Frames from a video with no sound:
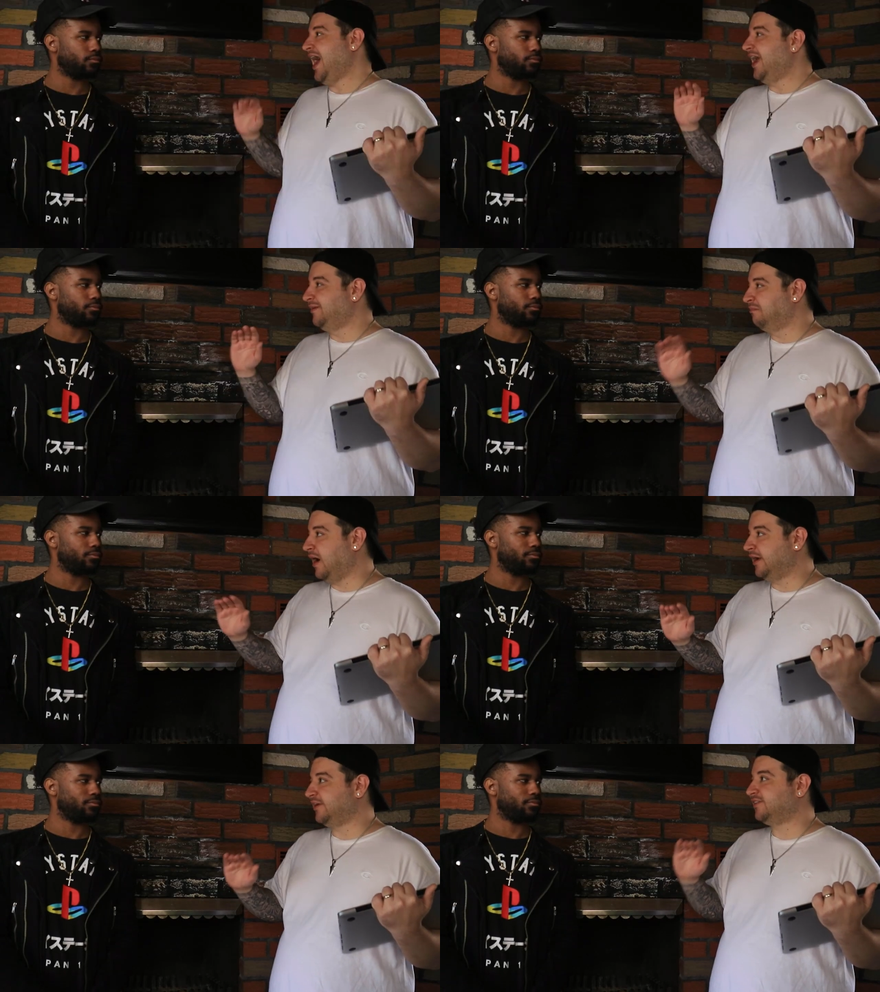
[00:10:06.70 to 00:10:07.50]
Speaker 1: And
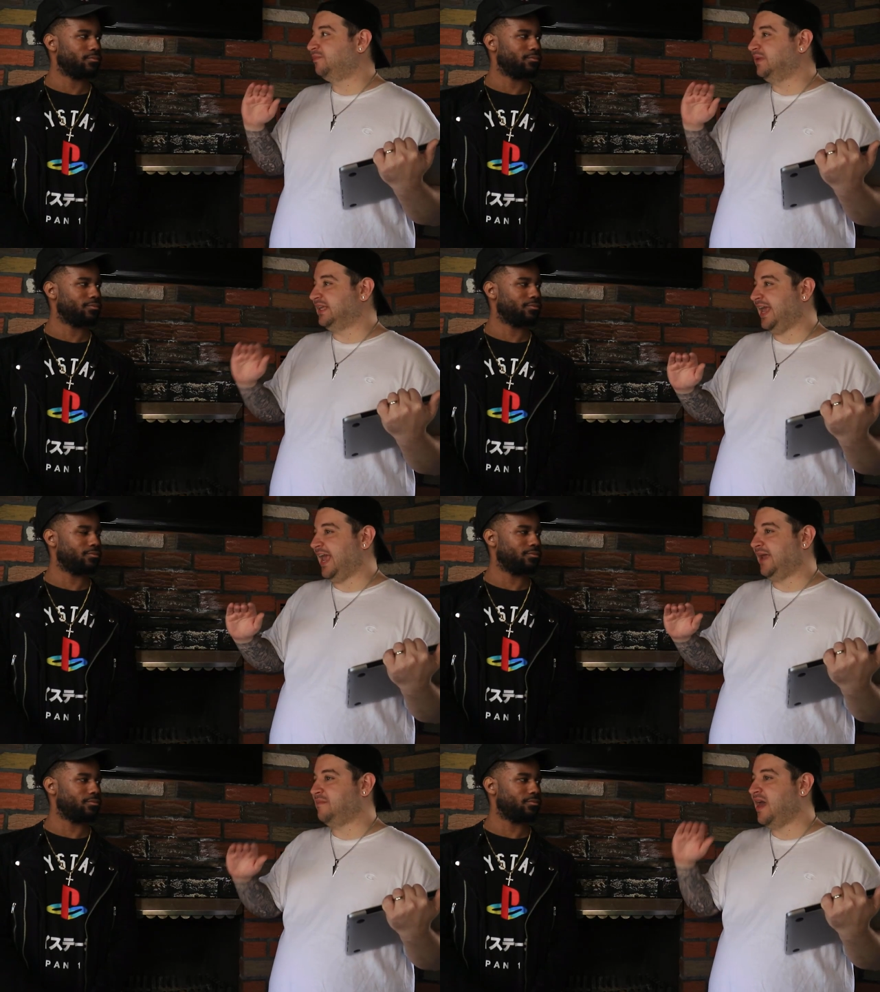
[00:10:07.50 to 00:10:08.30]
Monarchs
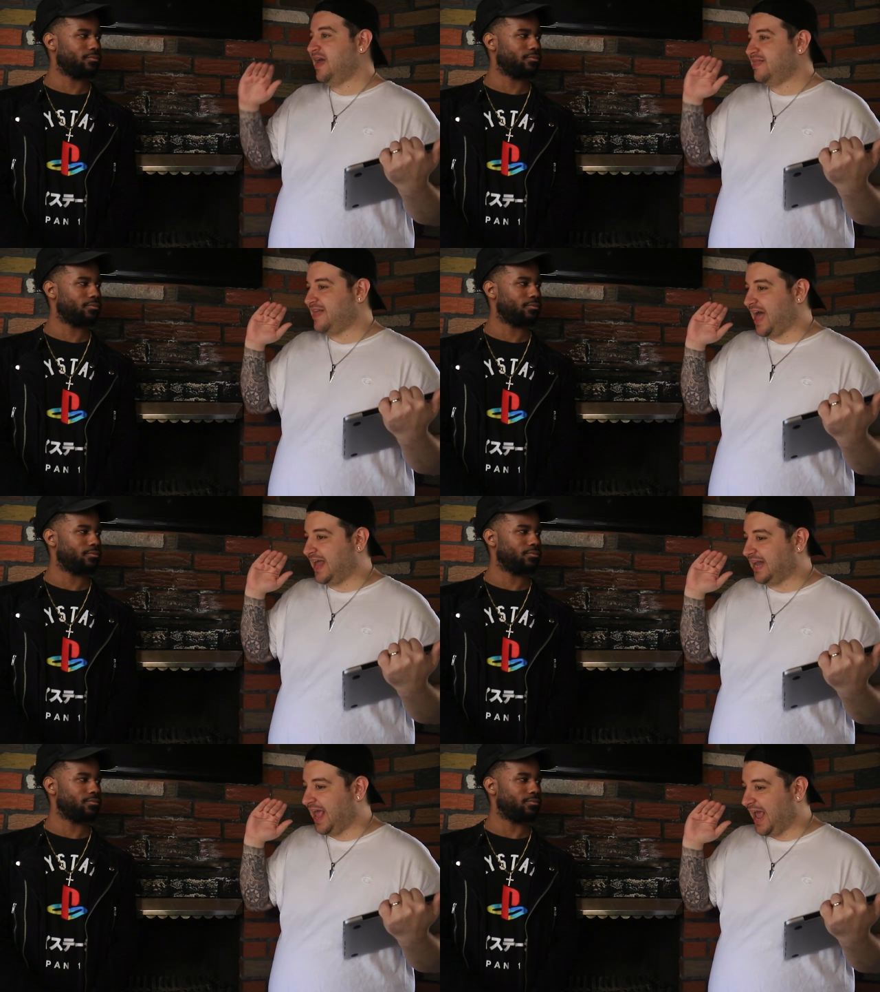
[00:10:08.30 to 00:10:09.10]
became
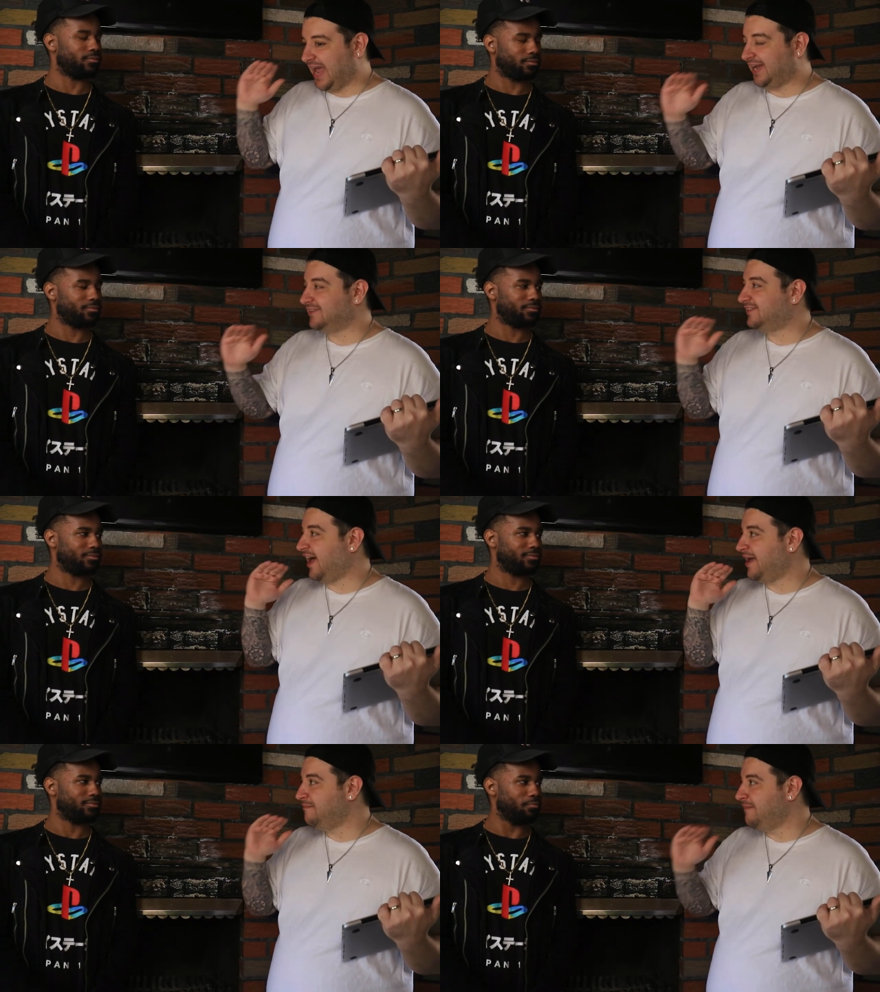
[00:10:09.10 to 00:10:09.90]
that
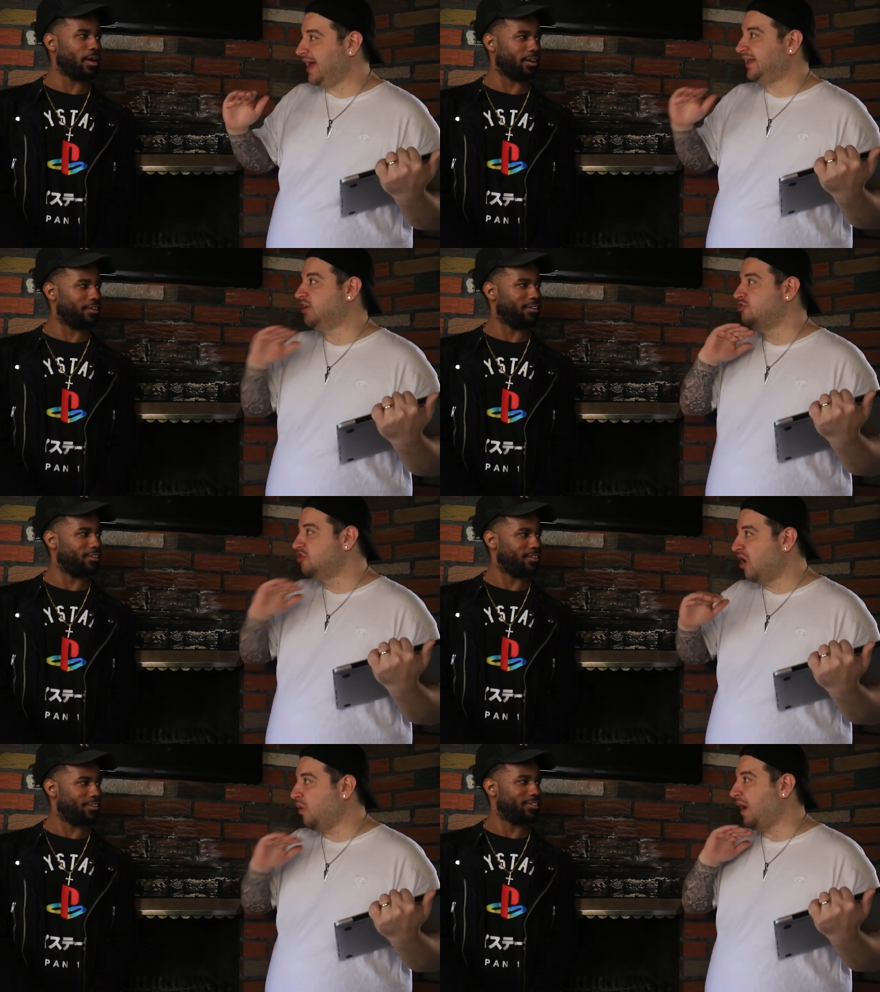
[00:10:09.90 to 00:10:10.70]
anti-meta,
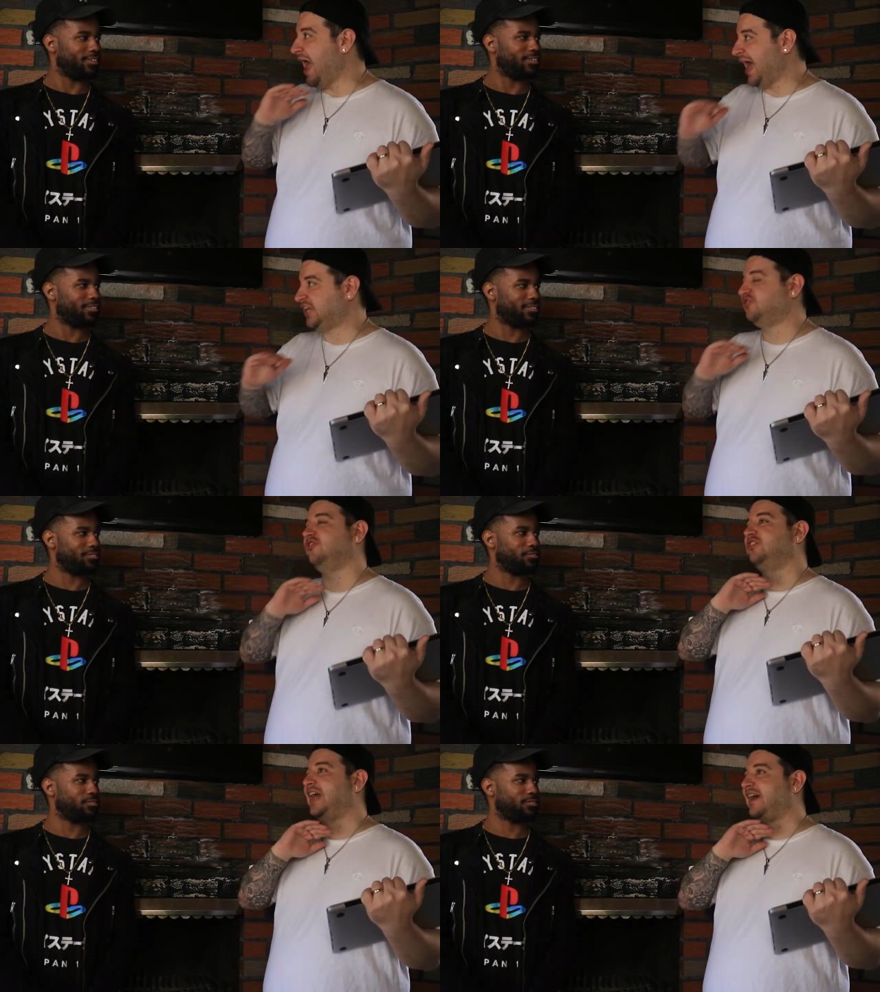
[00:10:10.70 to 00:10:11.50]
no
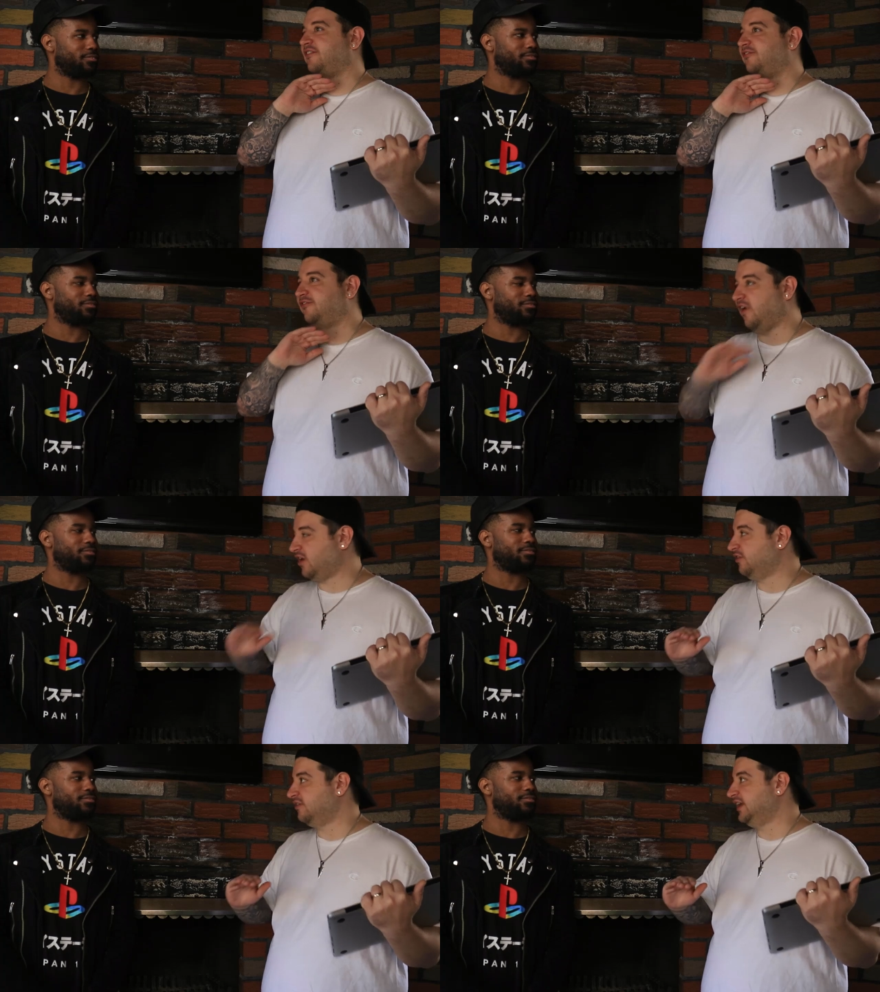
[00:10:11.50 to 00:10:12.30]
extra deck
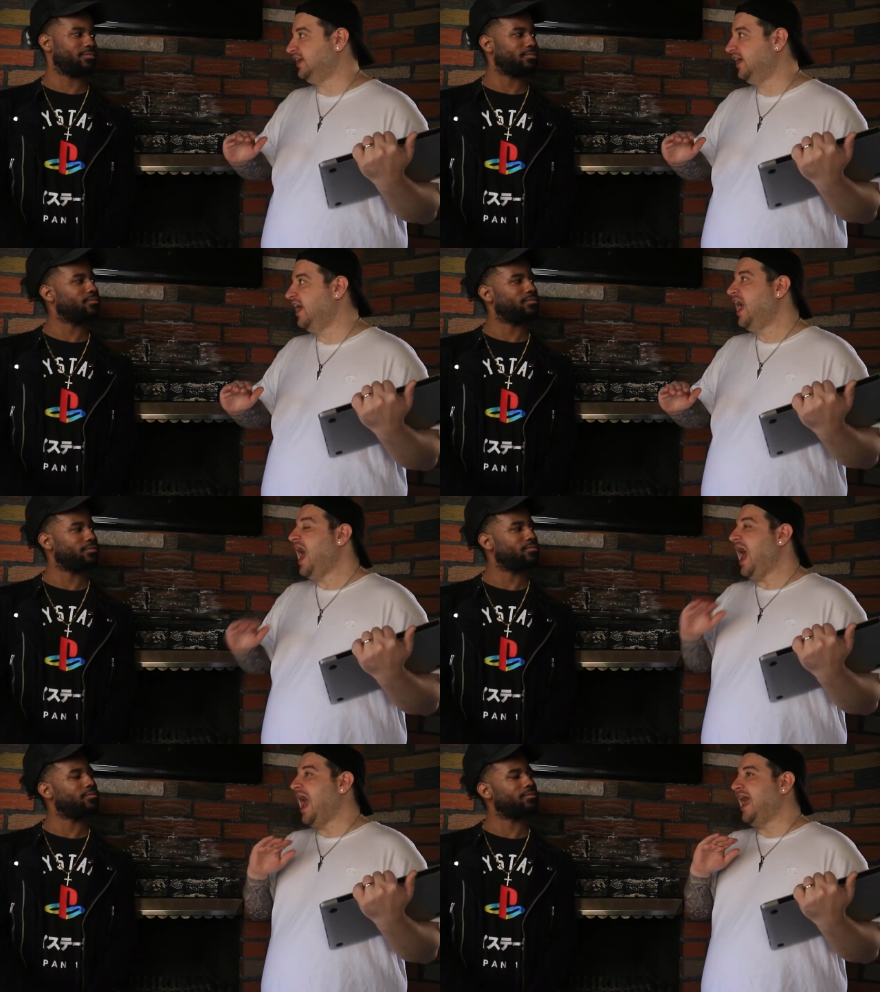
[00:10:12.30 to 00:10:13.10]
fuckery
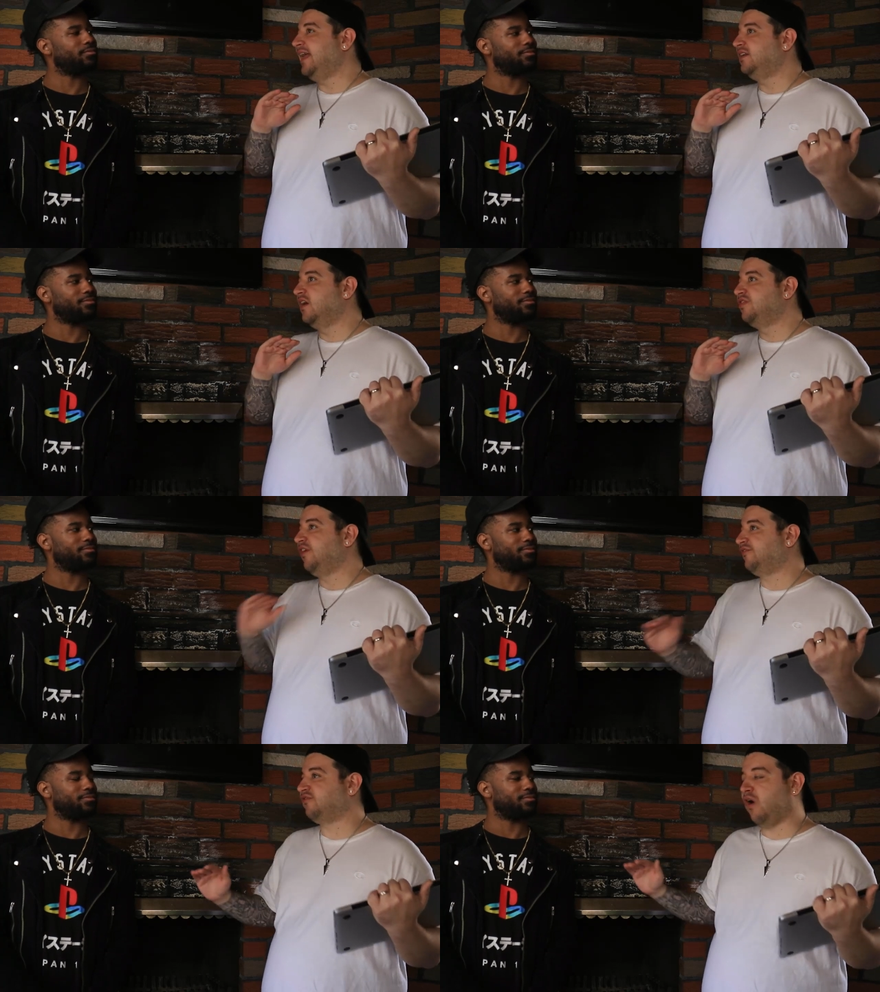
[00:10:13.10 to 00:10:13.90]
and
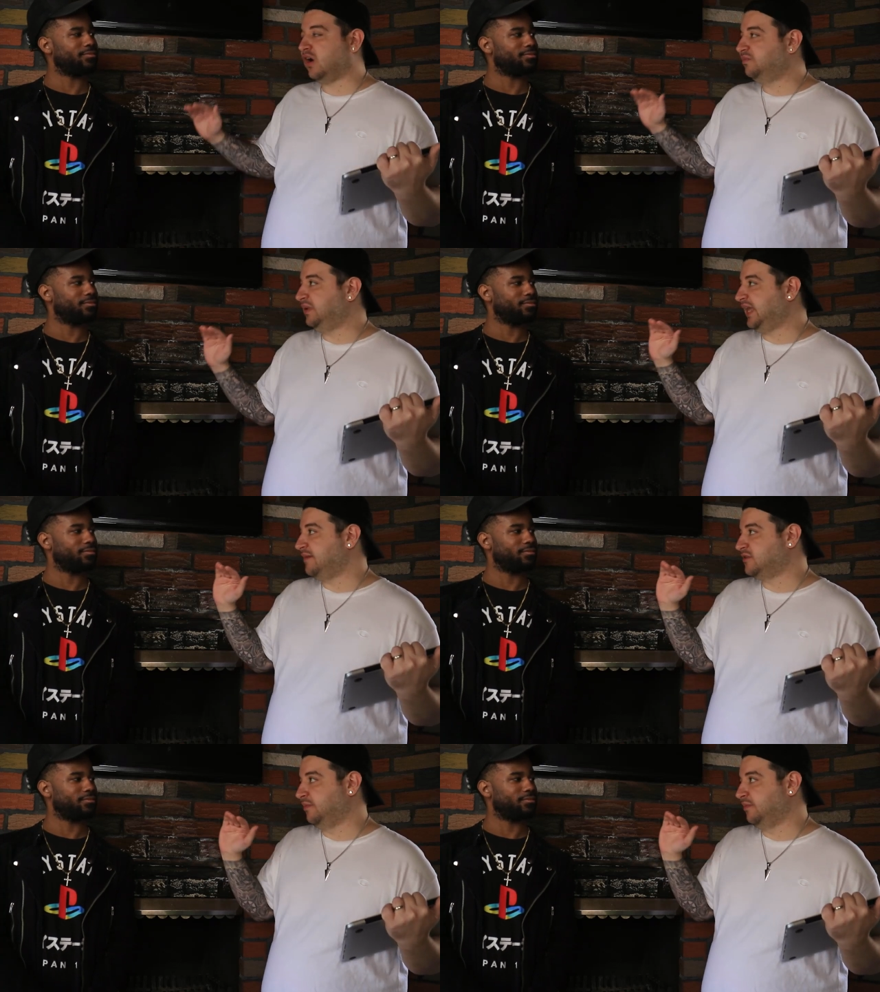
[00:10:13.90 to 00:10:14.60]
the frogs became